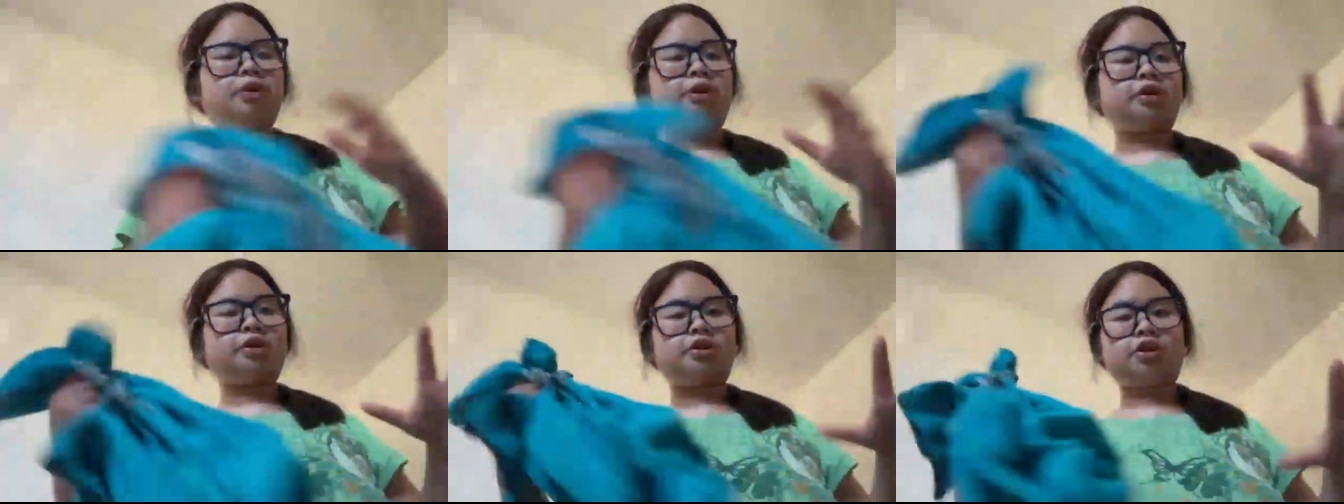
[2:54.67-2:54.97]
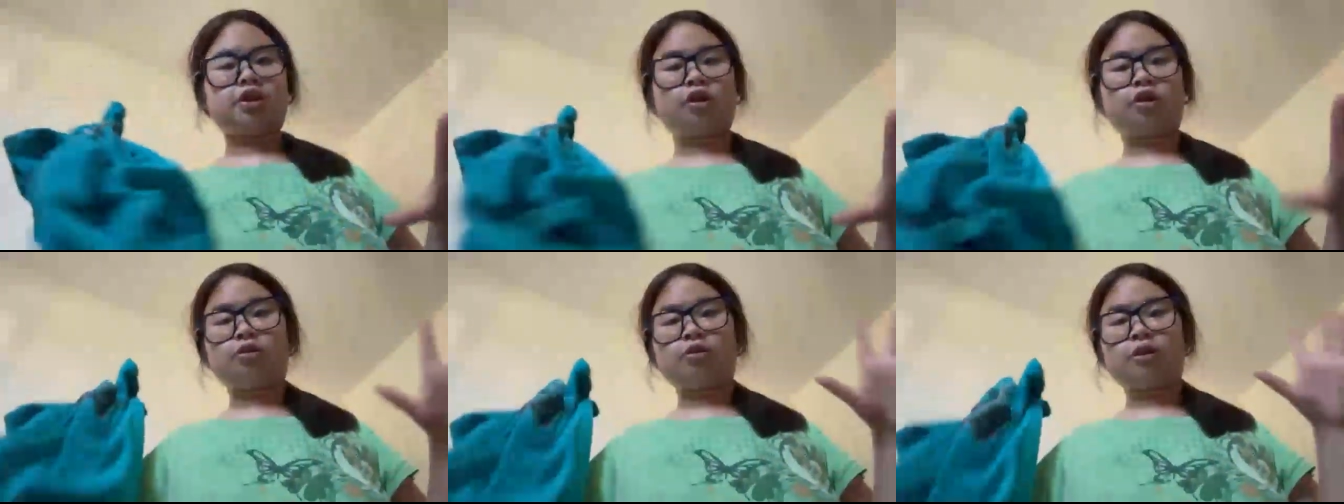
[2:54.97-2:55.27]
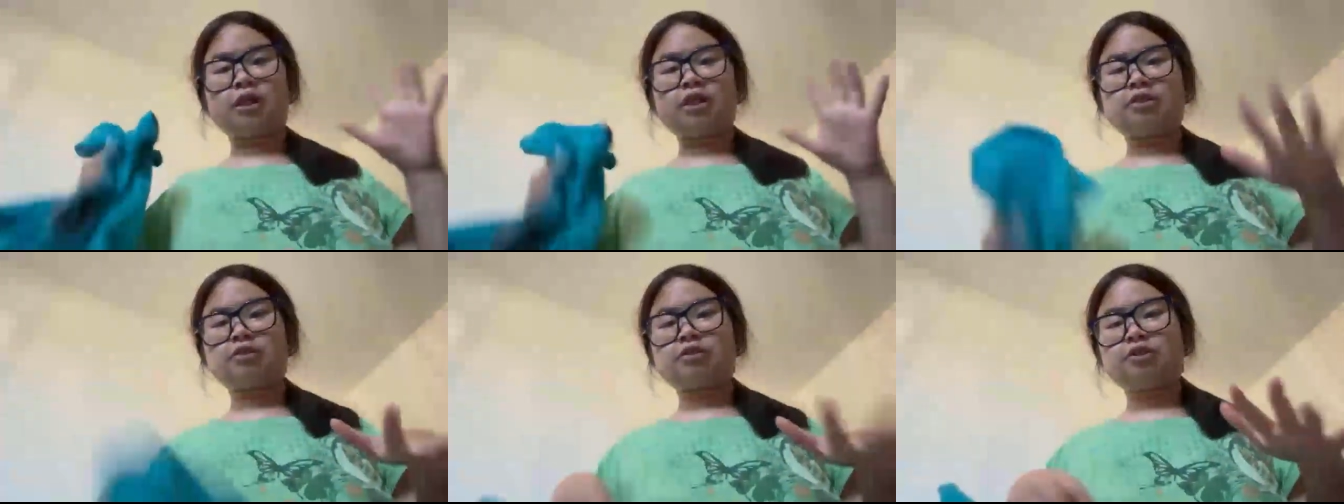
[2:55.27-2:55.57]
So
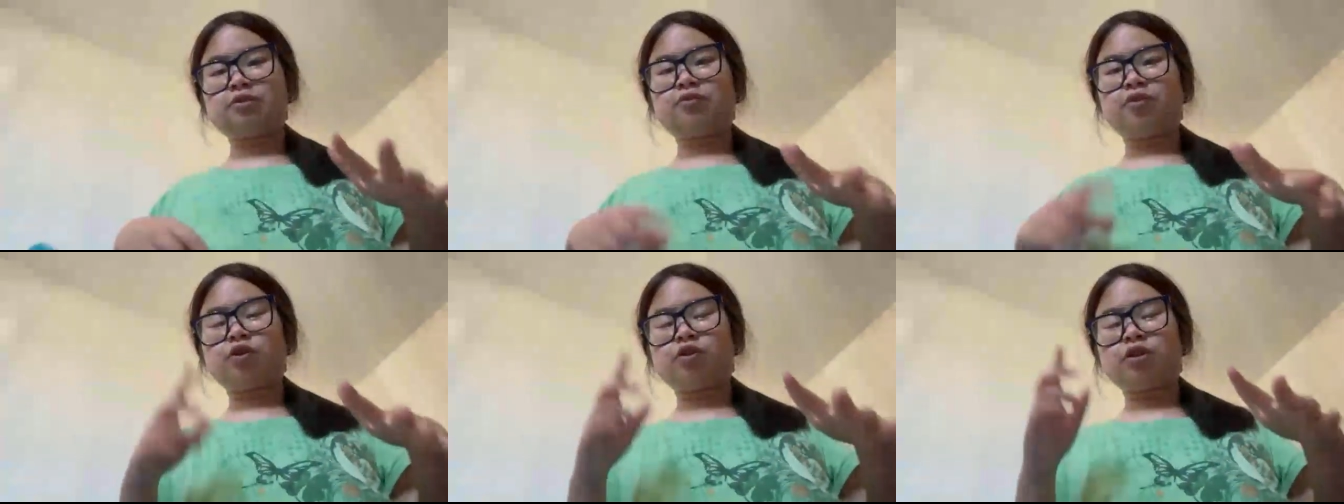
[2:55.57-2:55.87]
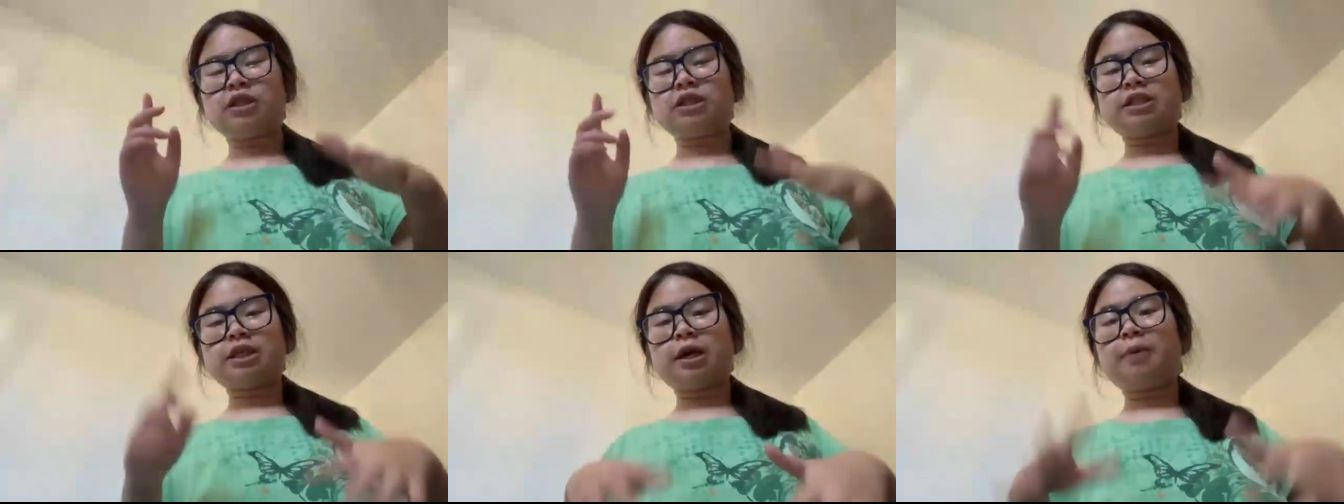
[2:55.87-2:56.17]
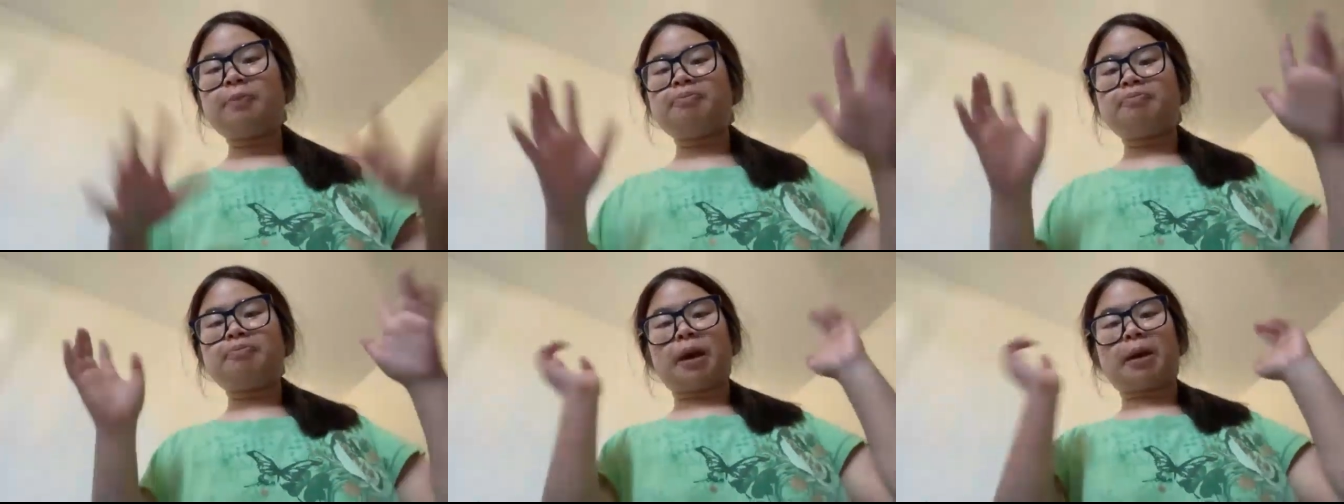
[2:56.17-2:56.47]
let's fold these
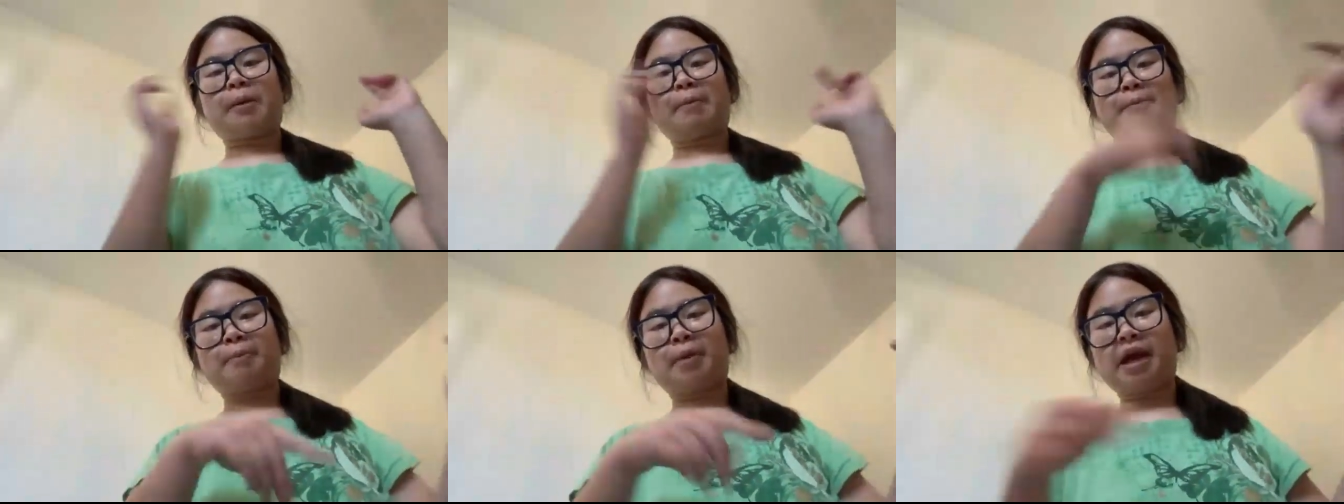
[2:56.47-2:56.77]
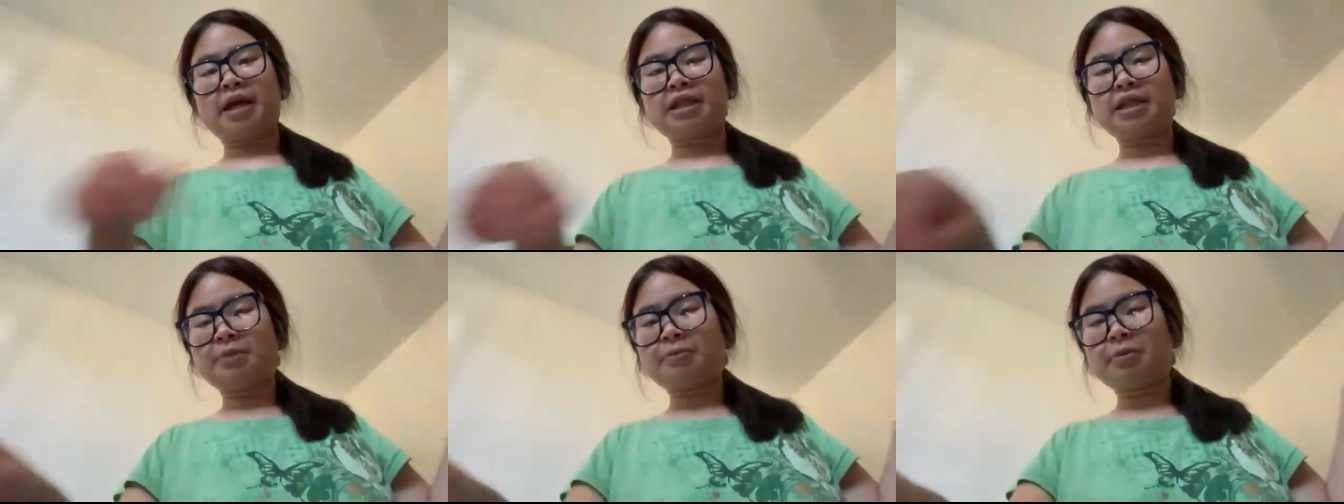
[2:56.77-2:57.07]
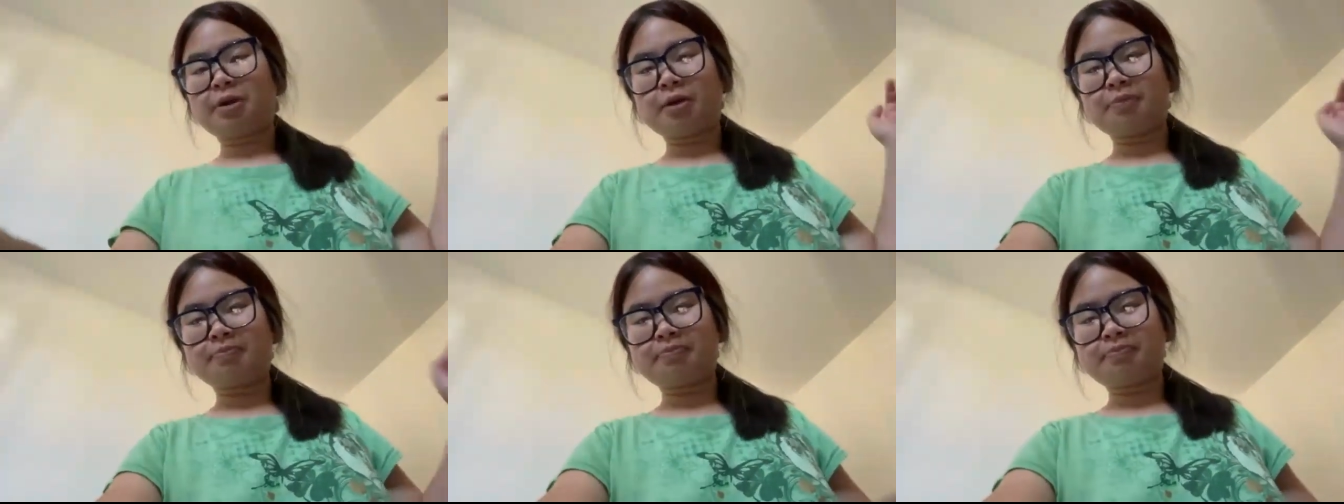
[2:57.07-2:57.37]
up and pack them
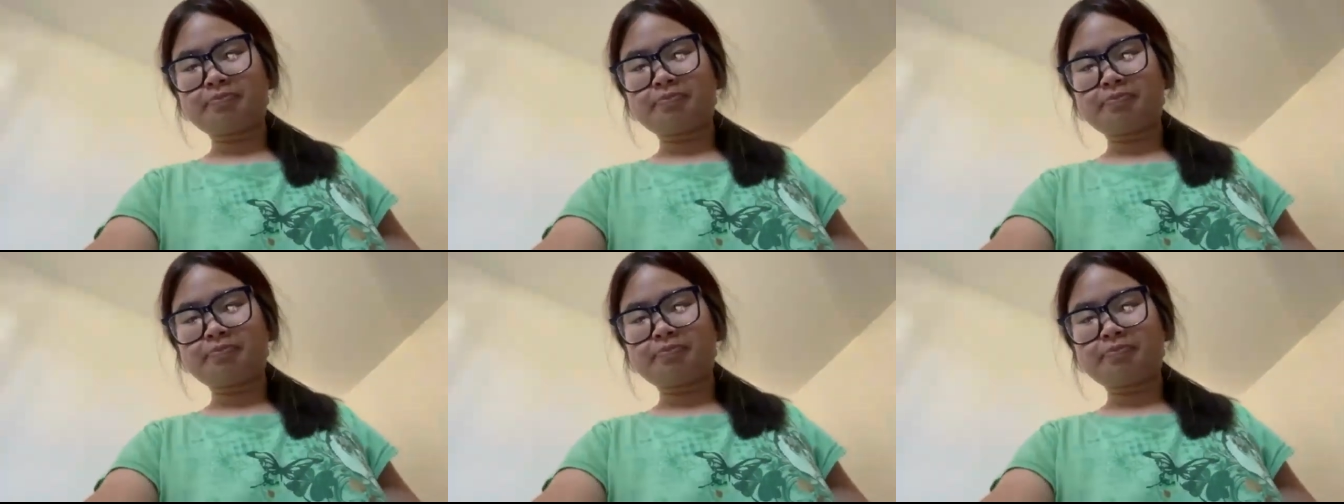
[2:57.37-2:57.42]
up.